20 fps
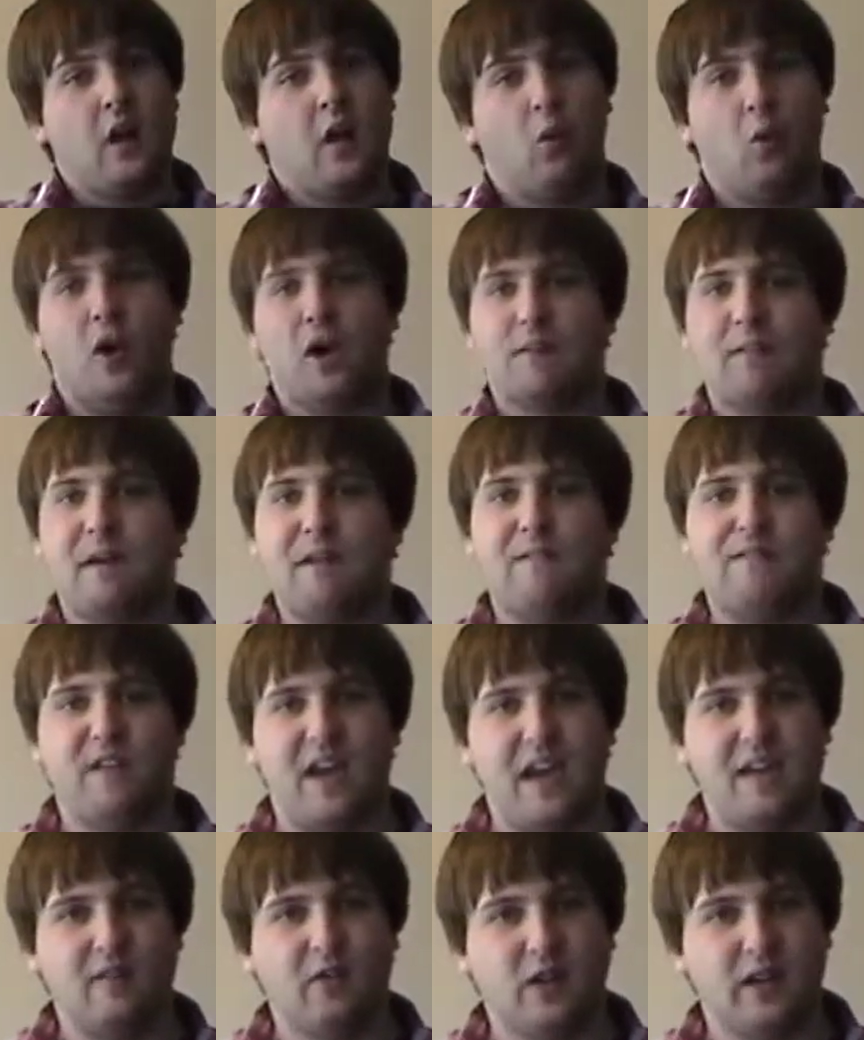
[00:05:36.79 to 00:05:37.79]
One of my
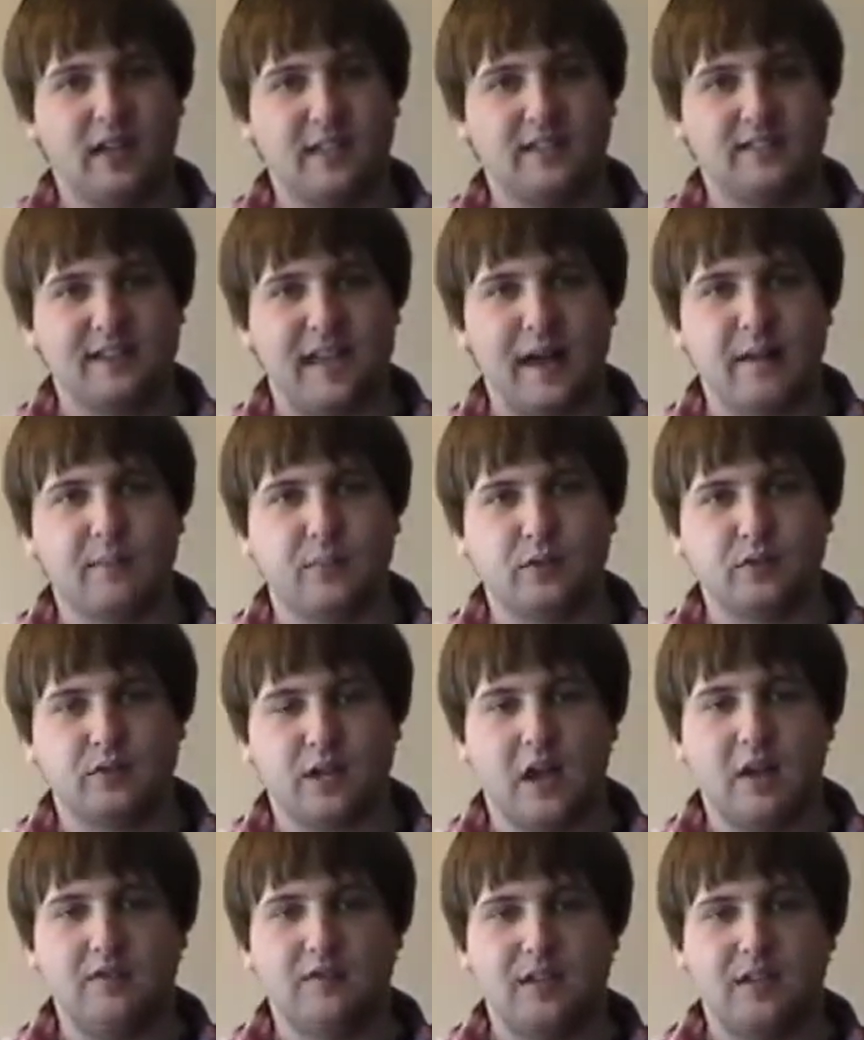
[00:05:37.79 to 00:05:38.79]
favorite examples
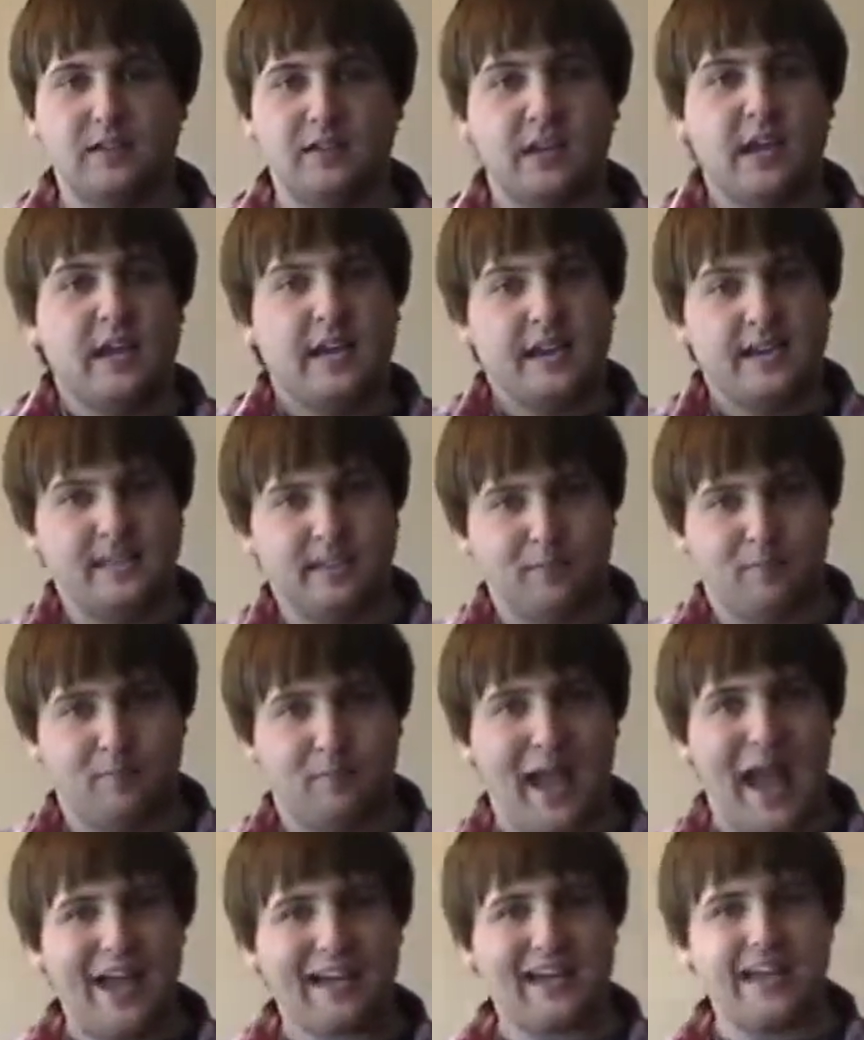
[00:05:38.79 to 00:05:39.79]
of this is
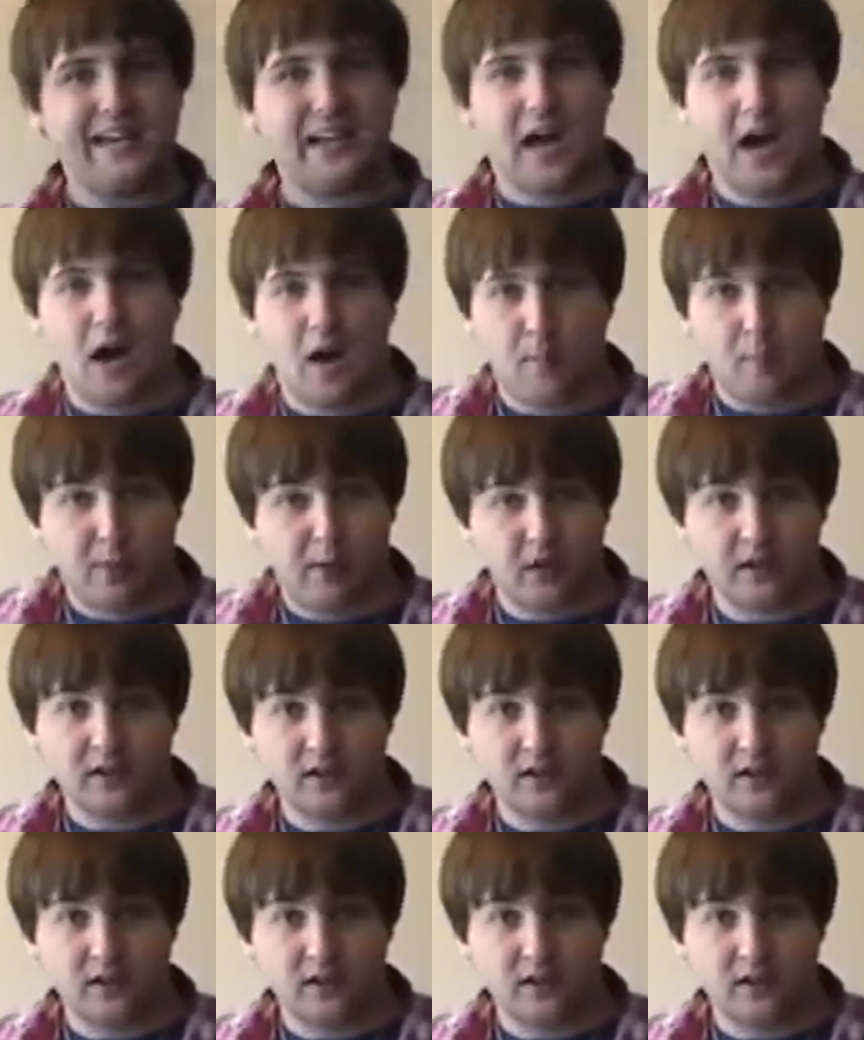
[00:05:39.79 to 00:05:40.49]
backing up.